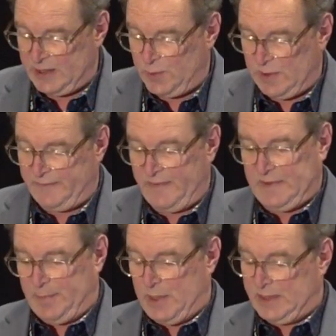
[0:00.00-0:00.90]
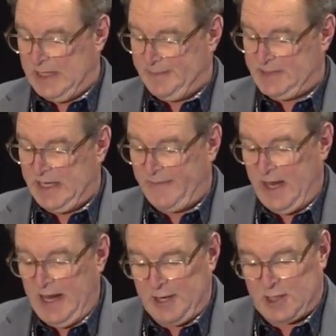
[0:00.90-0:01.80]
and 250 part-time staff
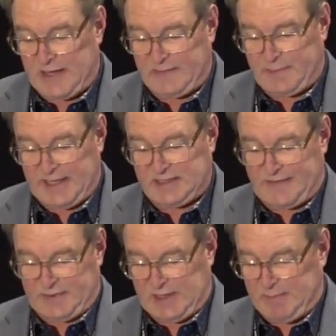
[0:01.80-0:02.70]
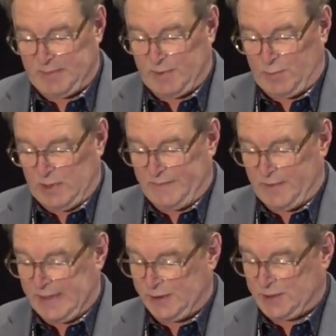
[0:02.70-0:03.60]
and are governed by a 17-member board of
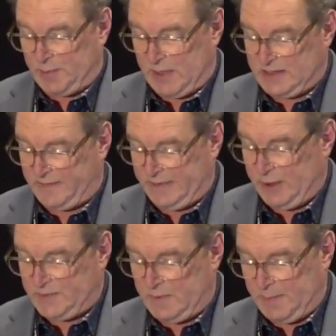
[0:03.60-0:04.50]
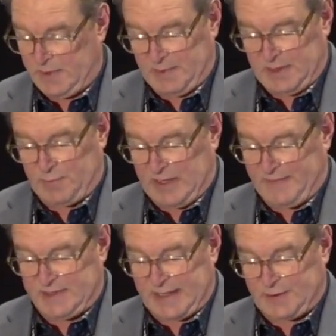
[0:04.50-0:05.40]
directors comprised of leaders from the public and
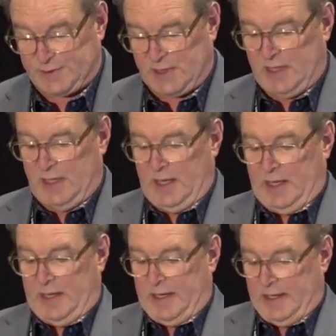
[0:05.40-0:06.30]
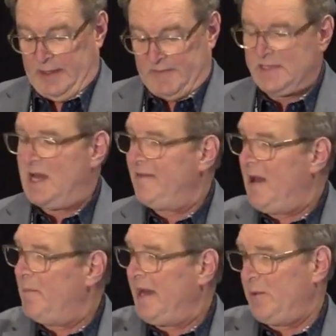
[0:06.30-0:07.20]
private sectors. It's kind of
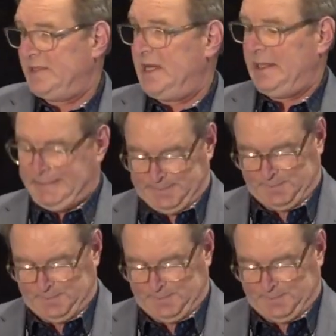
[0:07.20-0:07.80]
how Mike would tell it.